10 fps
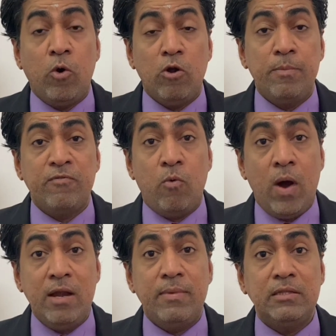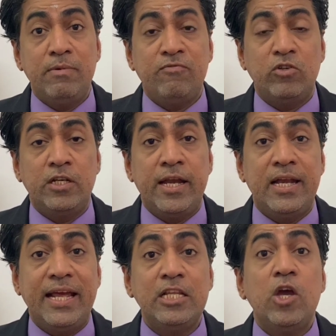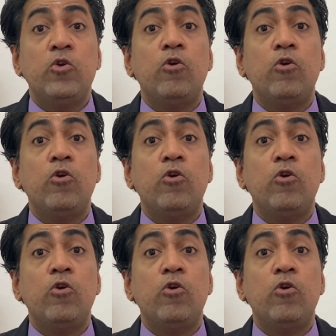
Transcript: or no before 1 month before the deadline,